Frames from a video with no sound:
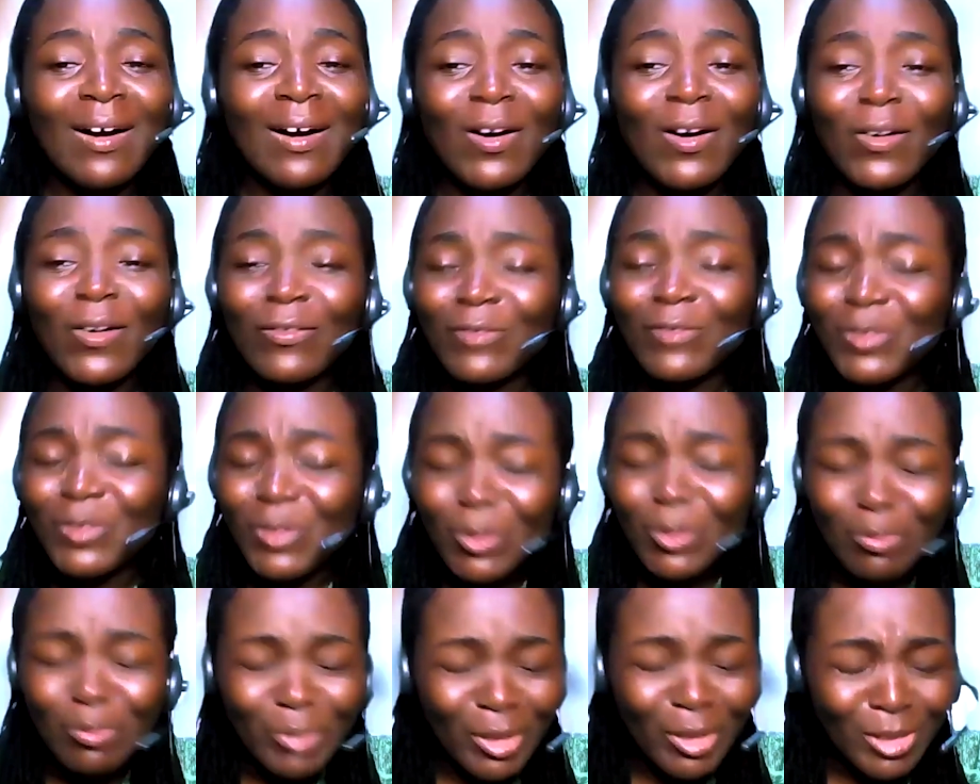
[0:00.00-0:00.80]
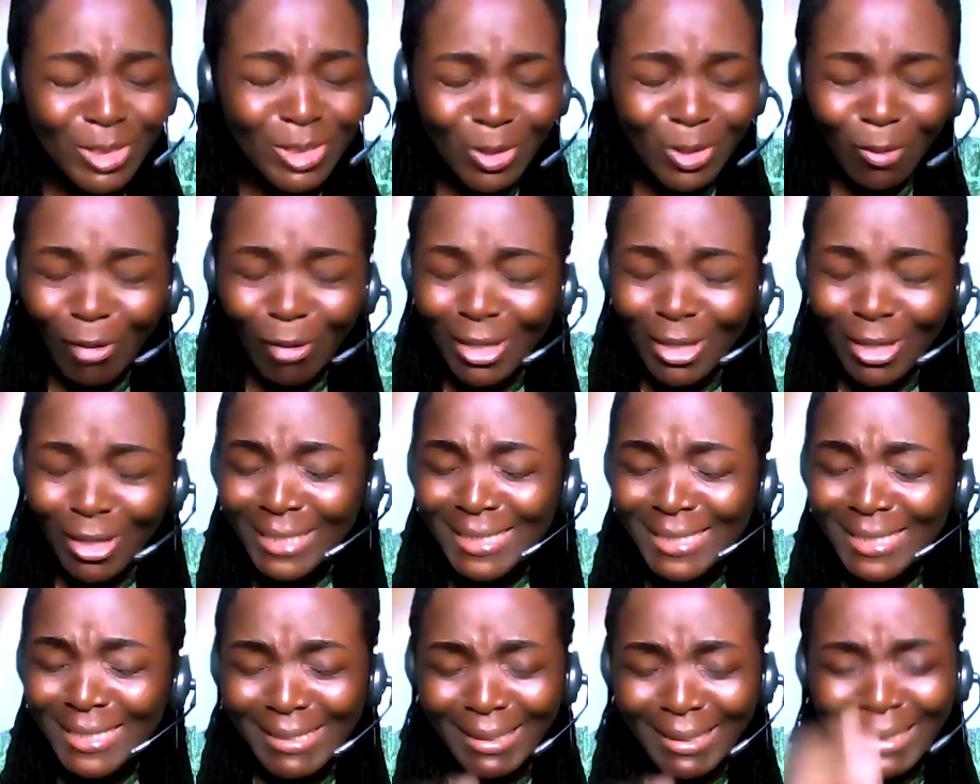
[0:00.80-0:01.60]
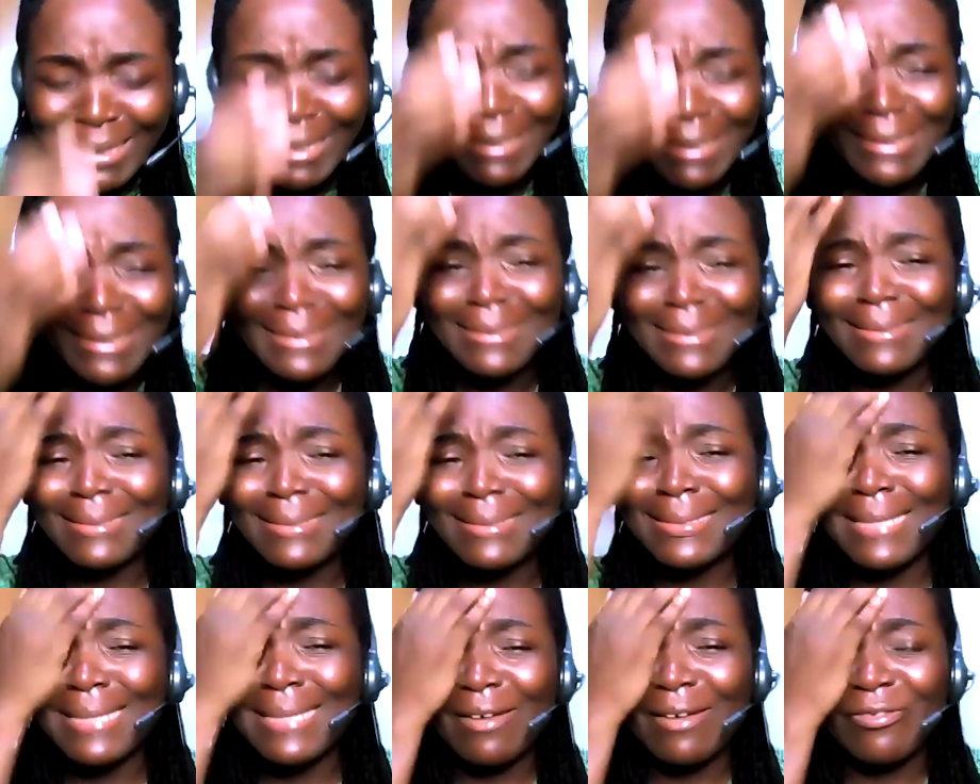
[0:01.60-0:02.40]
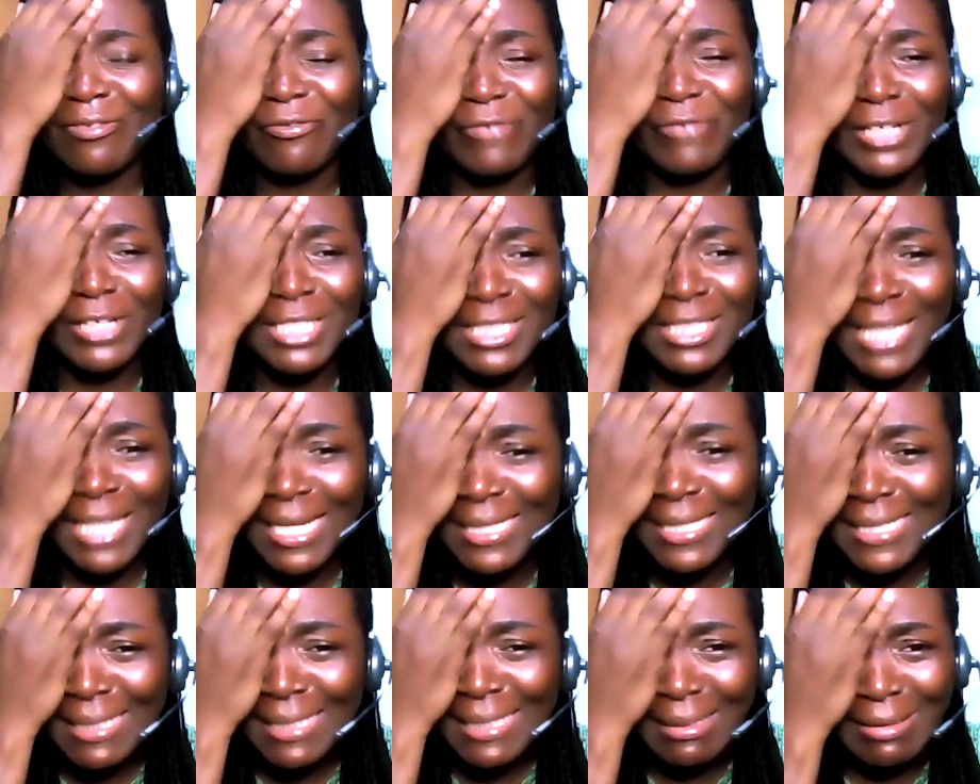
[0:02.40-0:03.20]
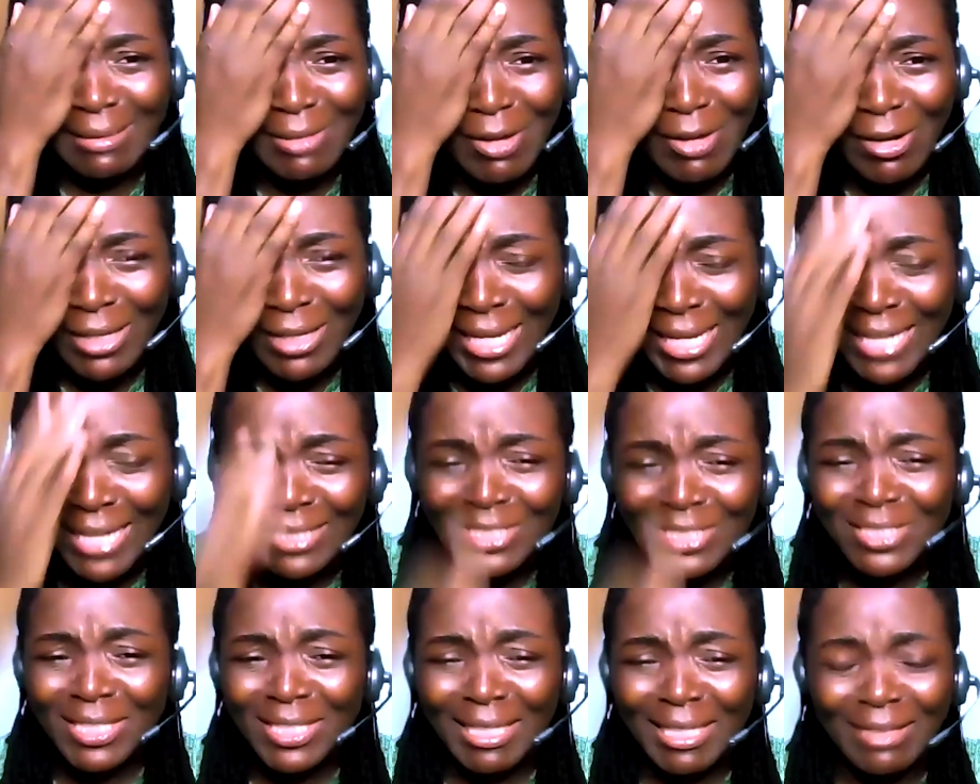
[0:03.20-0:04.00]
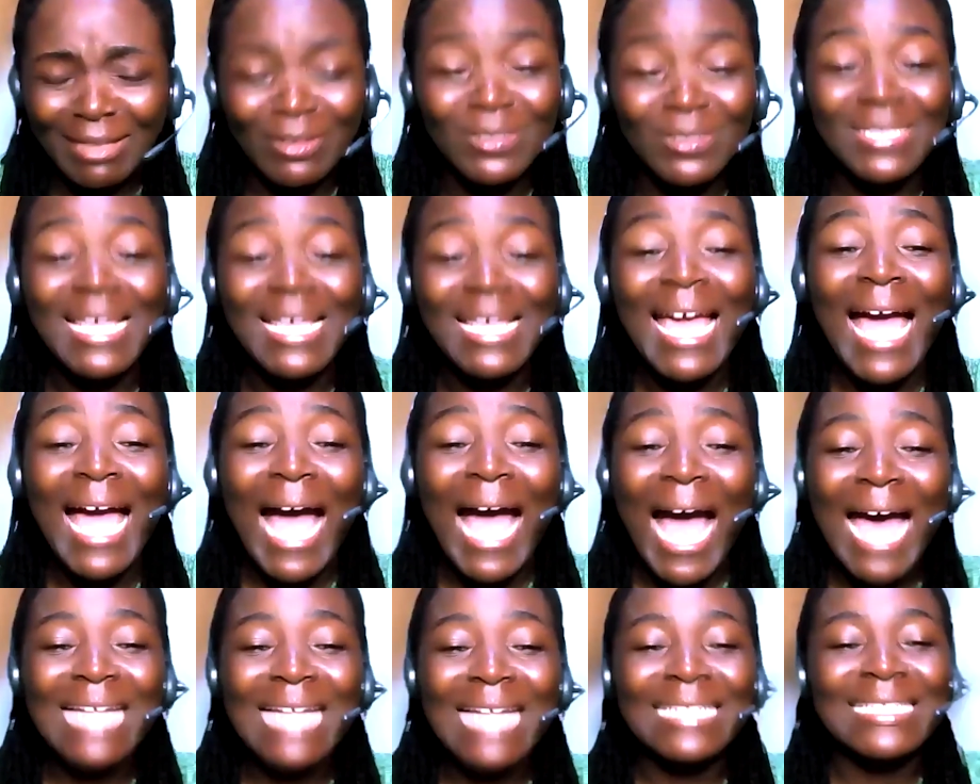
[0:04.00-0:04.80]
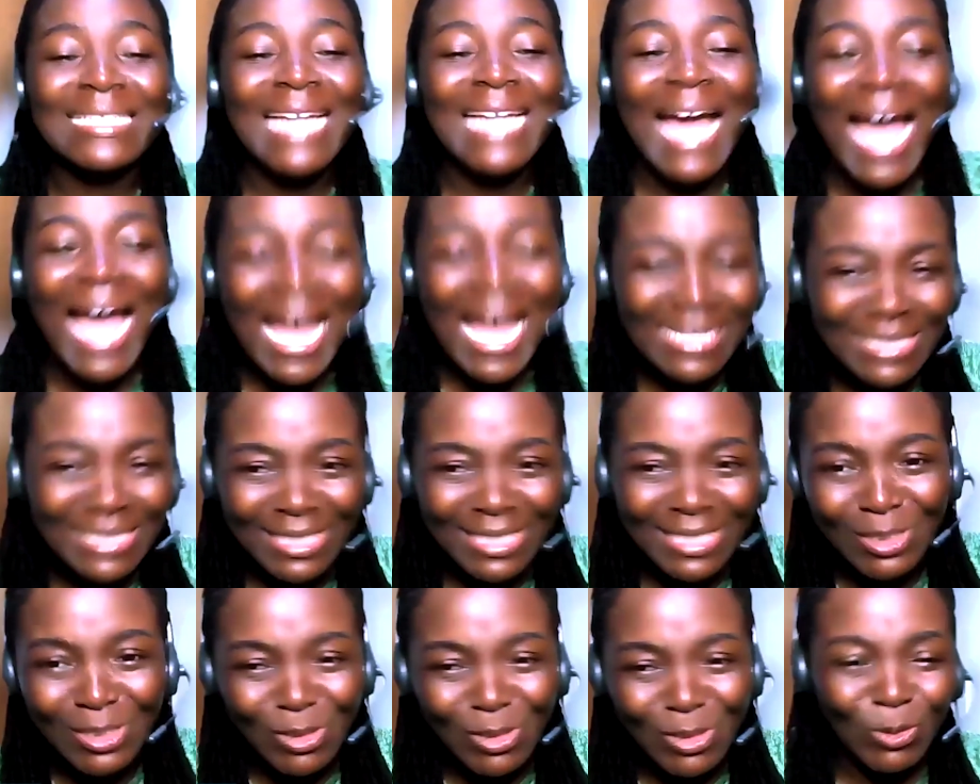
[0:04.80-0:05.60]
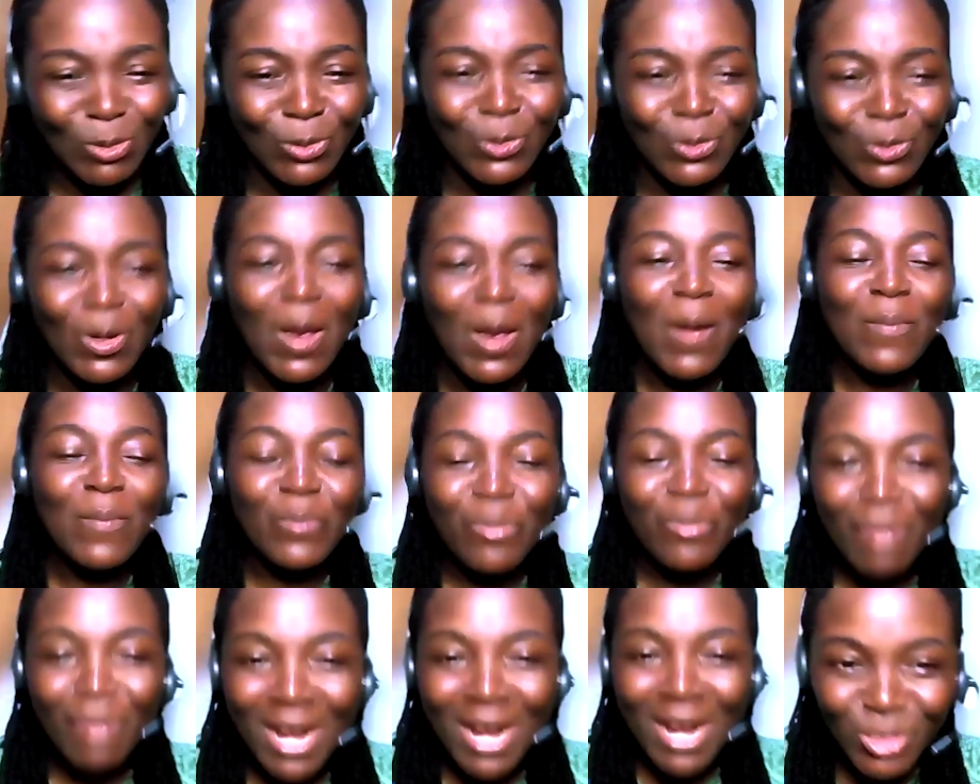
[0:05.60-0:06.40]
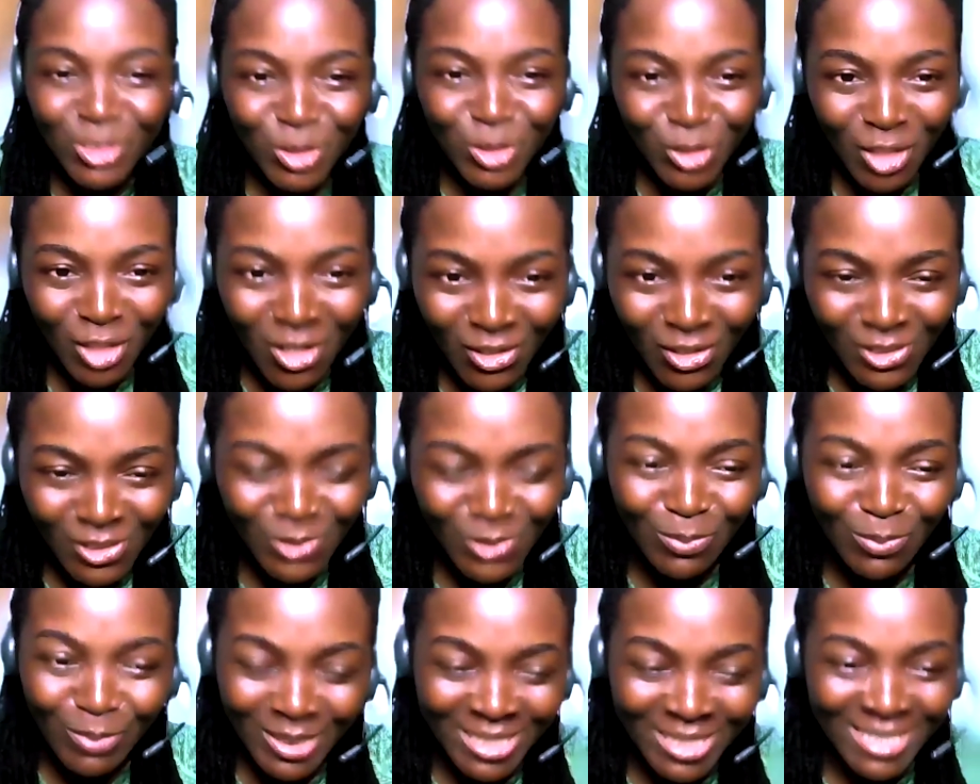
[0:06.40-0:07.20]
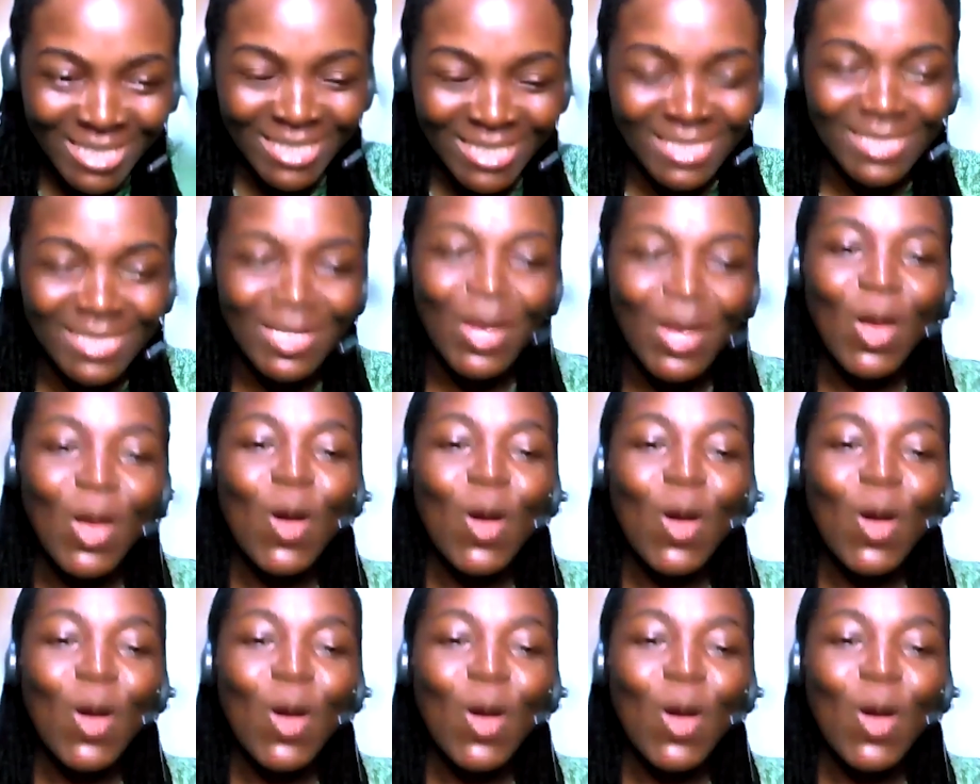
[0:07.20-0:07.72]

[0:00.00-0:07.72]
of dubious quality, deficient in knowledge, skills, and attitude. Precious, please.